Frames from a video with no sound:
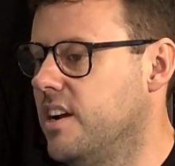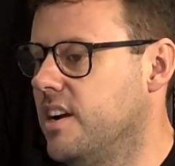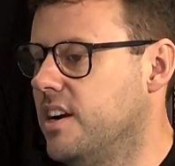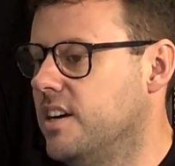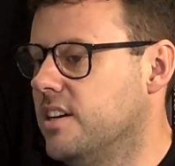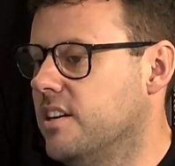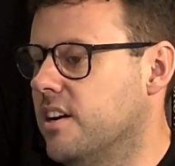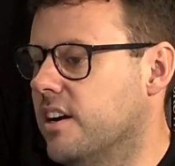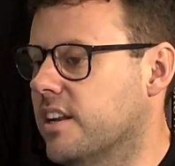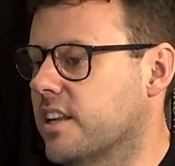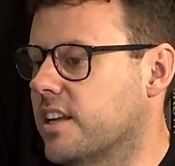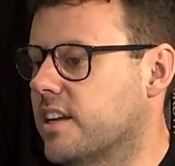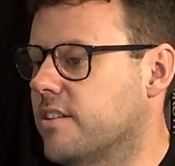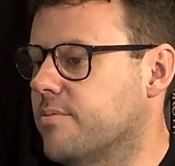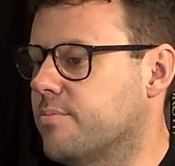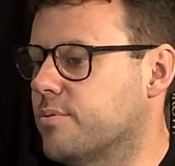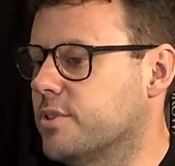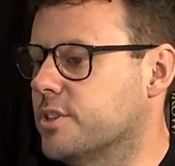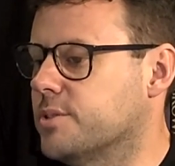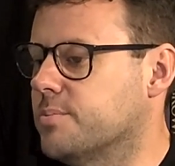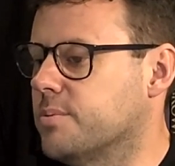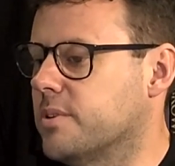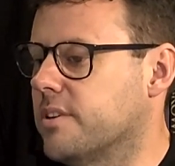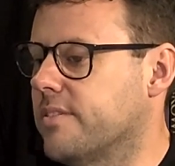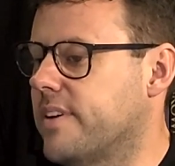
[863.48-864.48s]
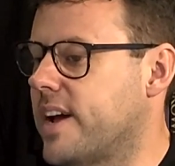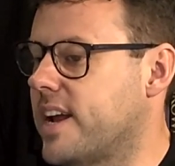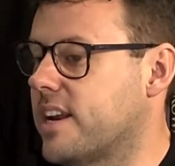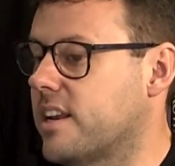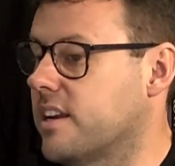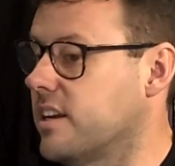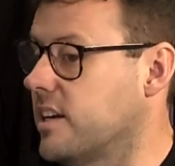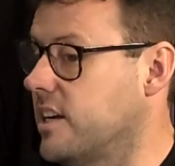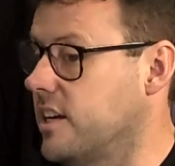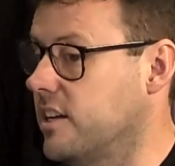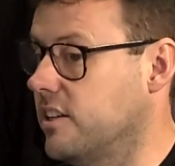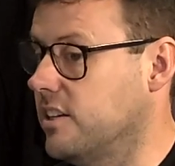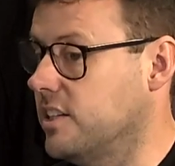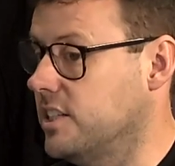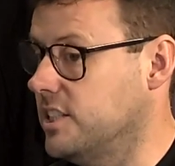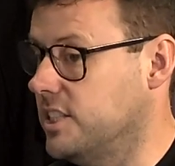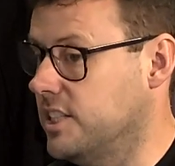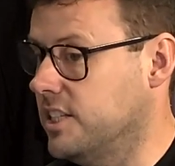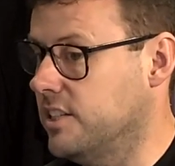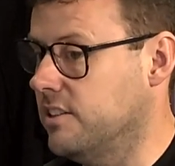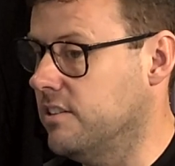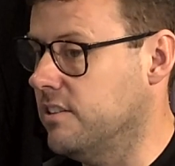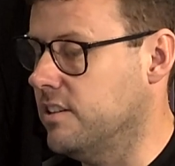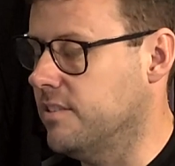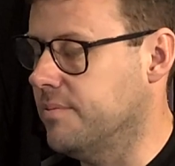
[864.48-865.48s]
I think if Brisbane have had an Achilles
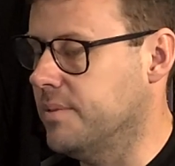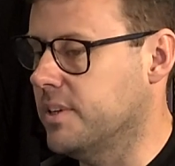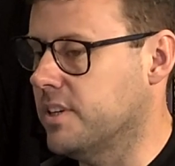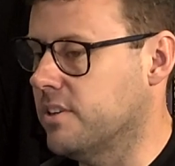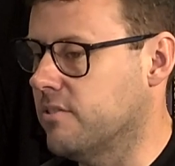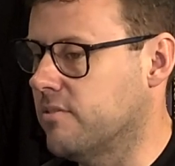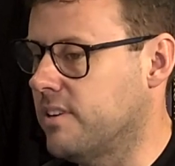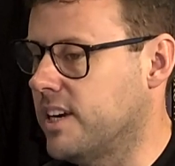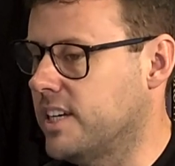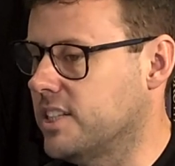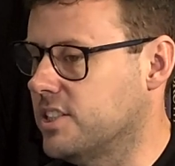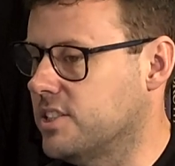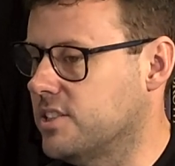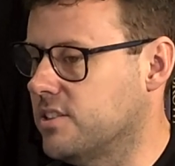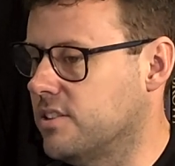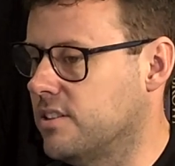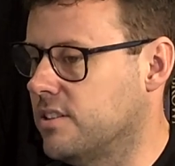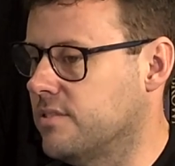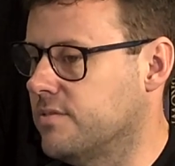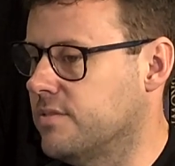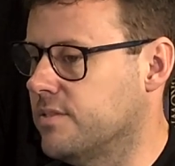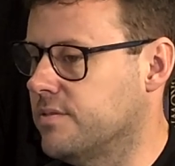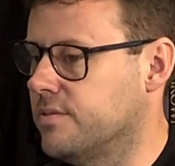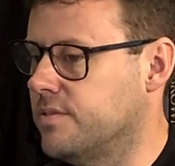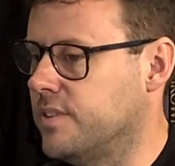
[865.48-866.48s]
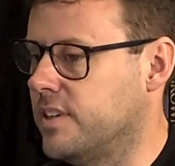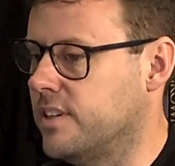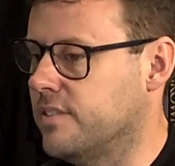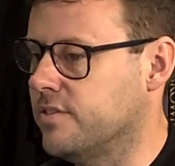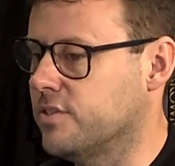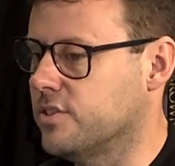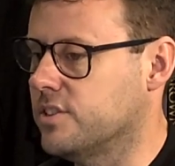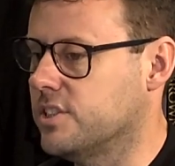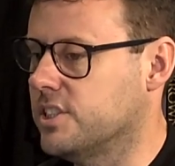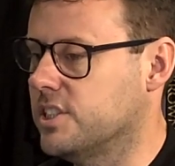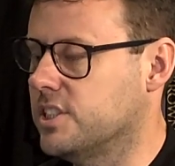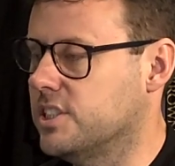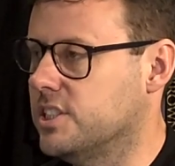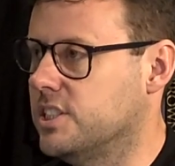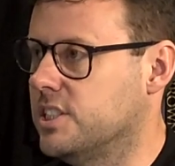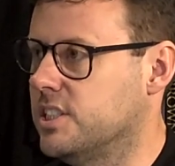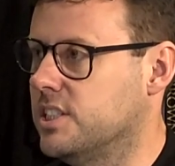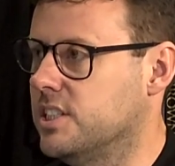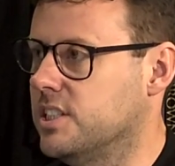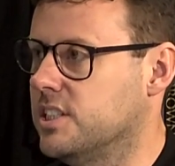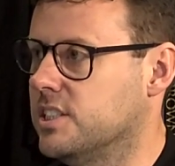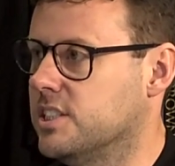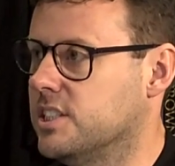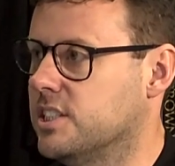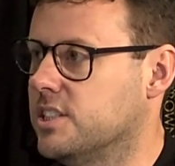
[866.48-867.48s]
heel, they've been a great side for 5 or 6
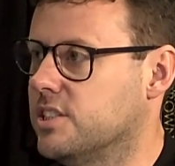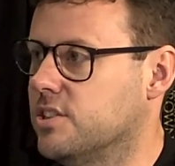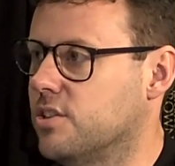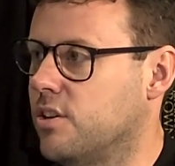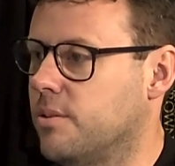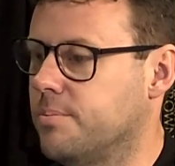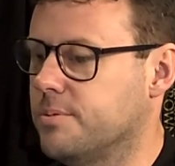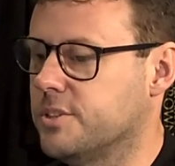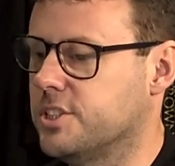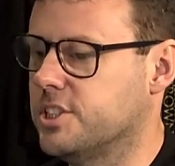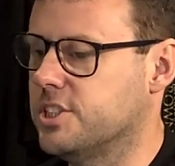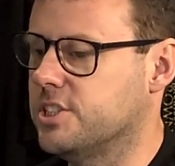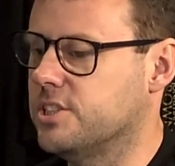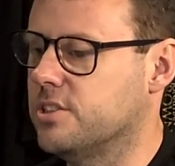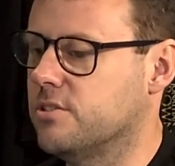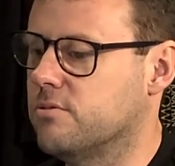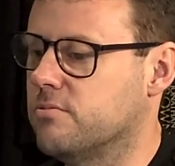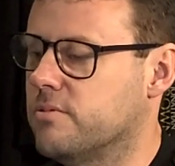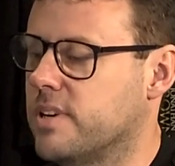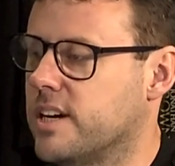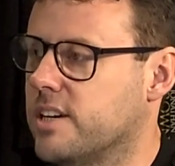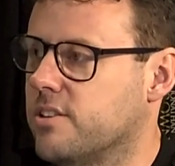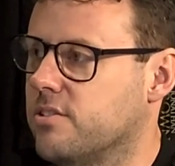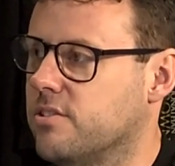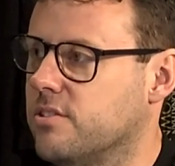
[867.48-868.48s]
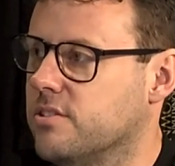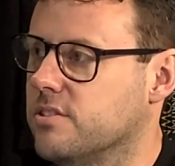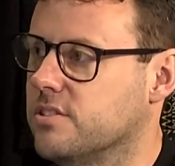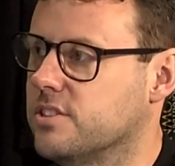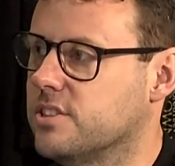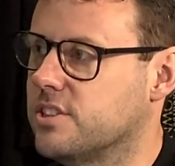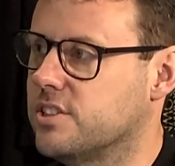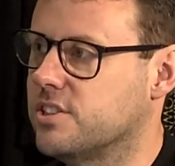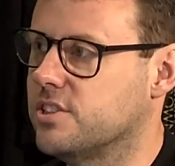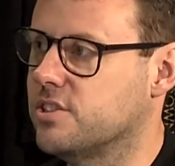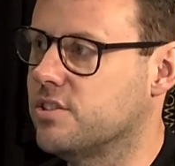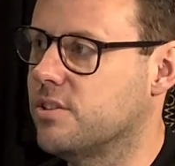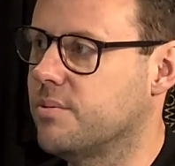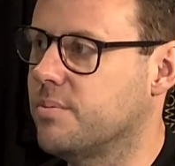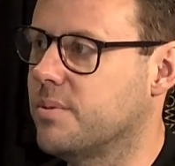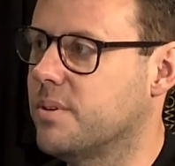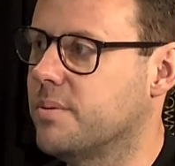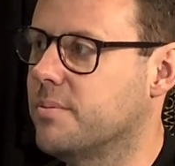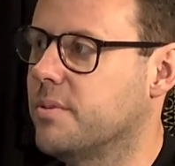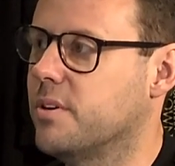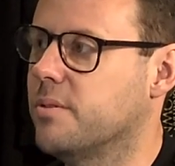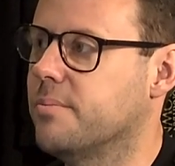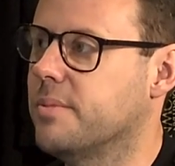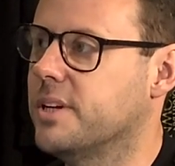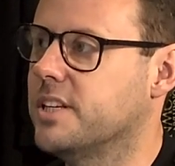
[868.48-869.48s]
years. It's opposition run-ons and stopping
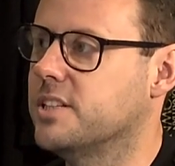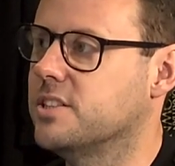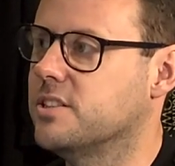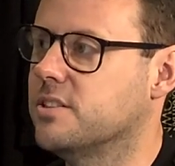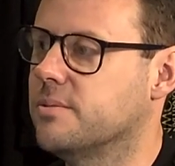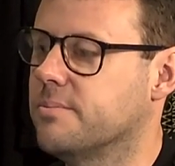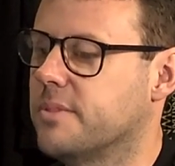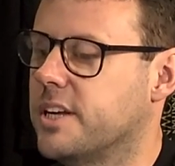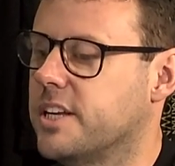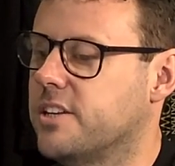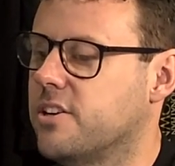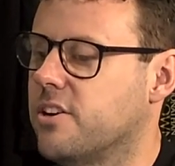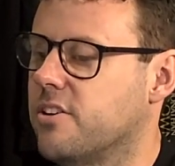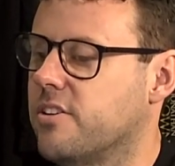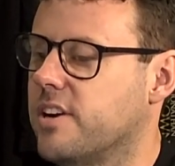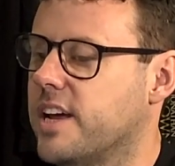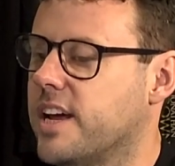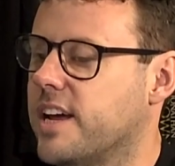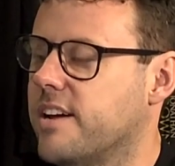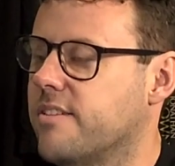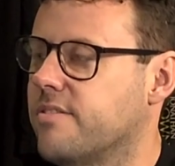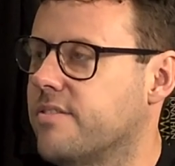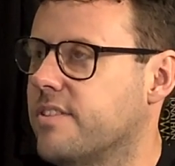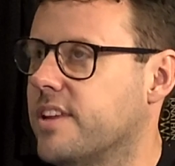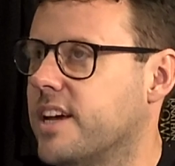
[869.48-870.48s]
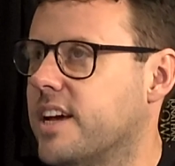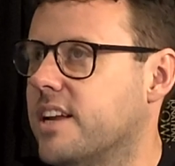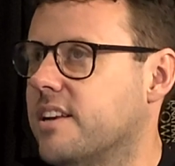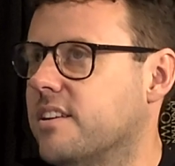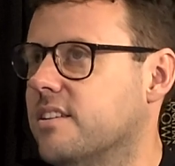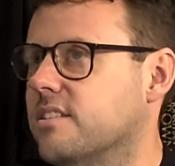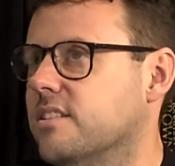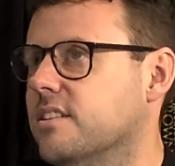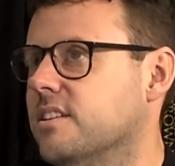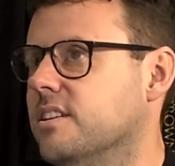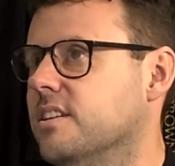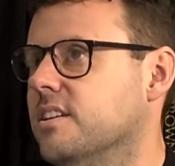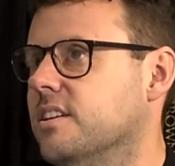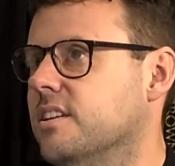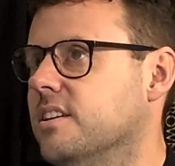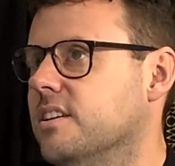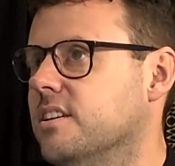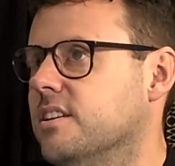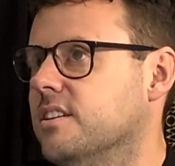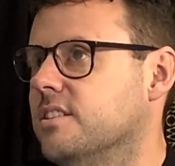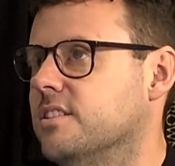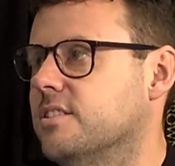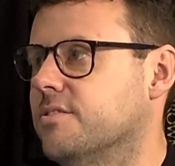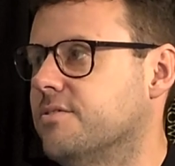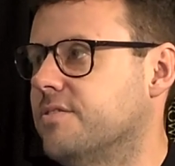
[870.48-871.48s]
momentum. They don't have that
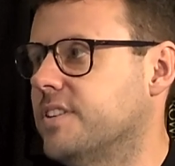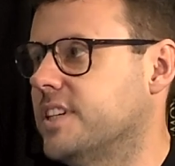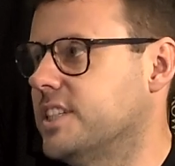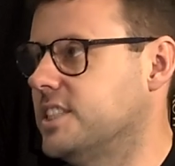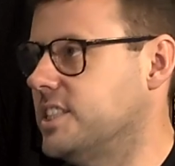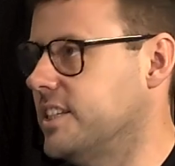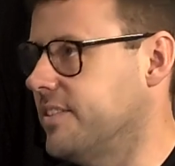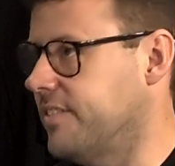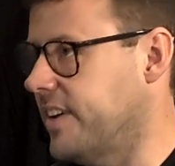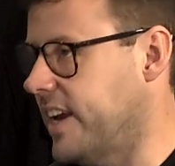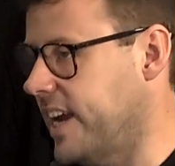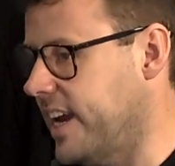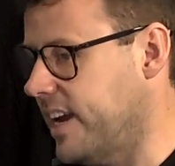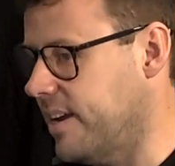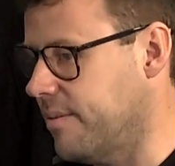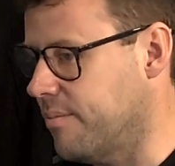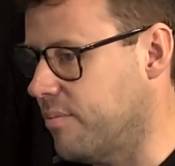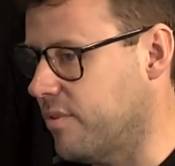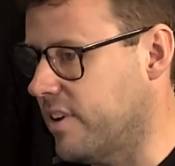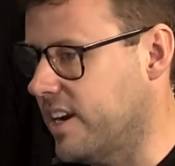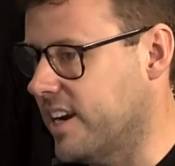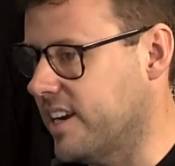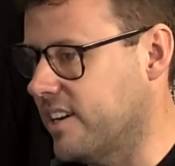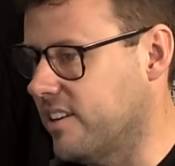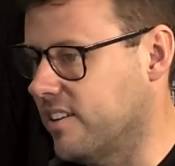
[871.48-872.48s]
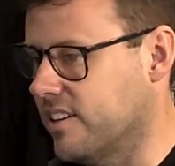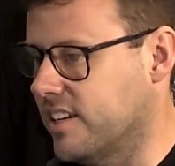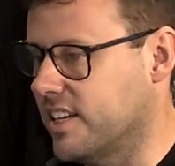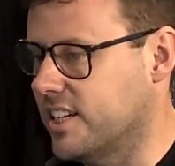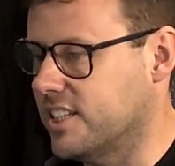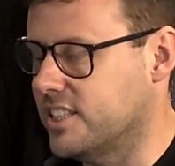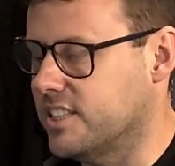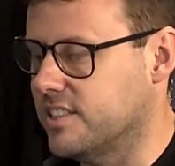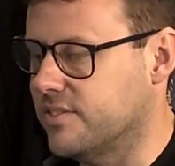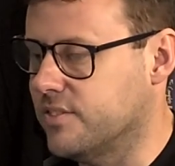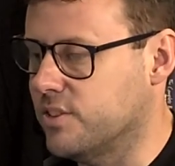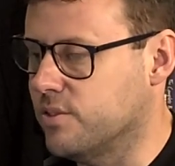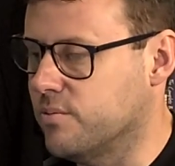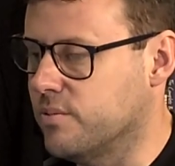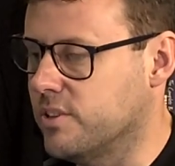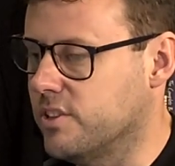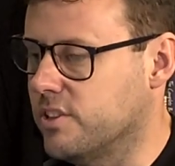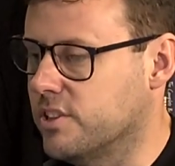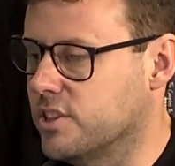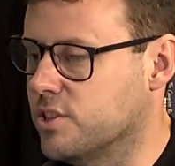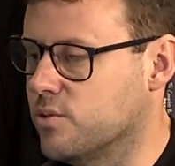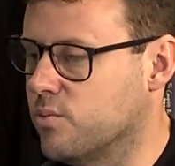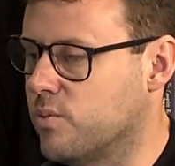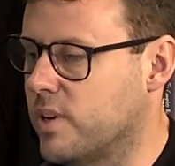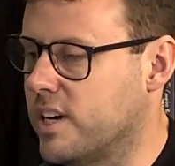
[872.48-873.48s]
defensive handbrake, I guess, if you will,
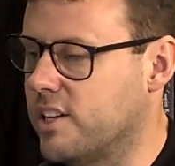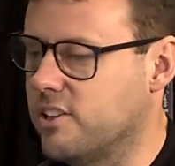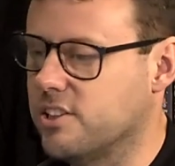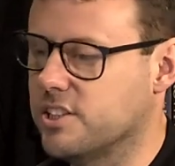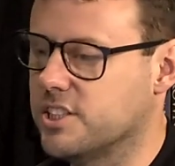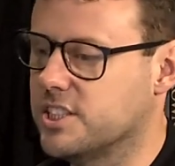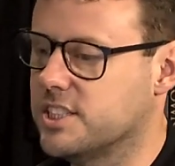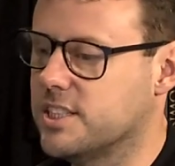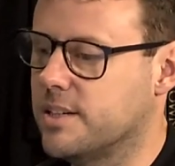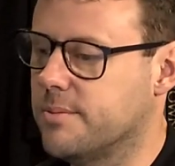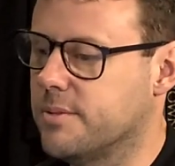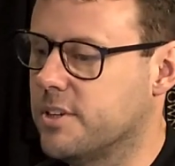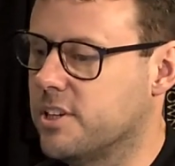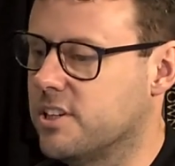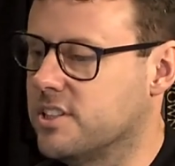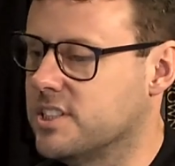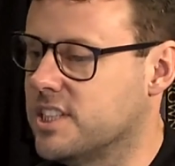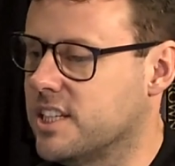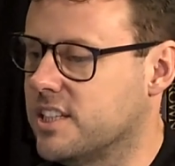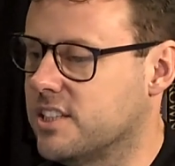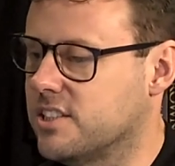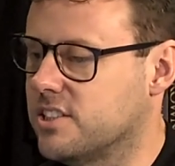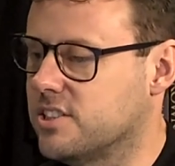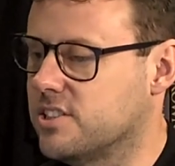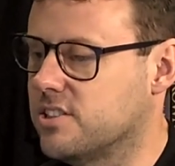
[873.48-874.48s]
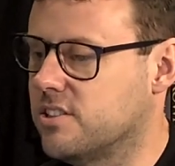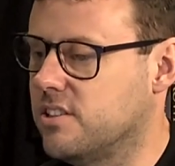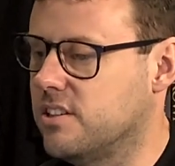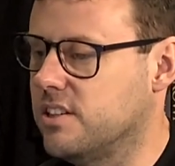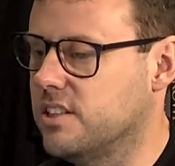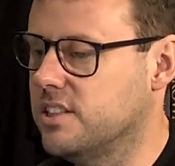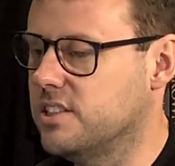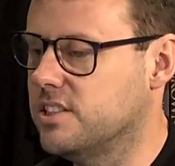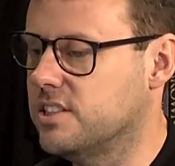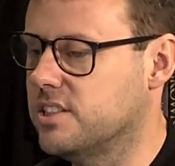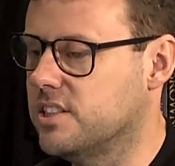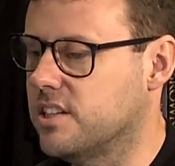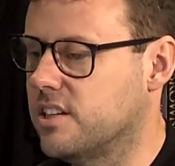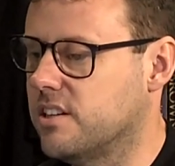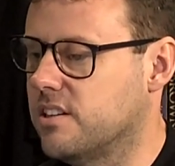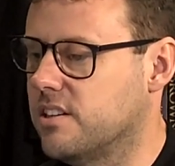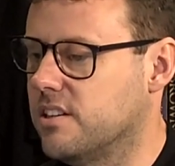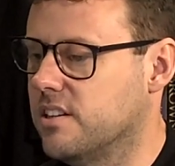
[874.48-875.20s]
as well as some of those other sides. So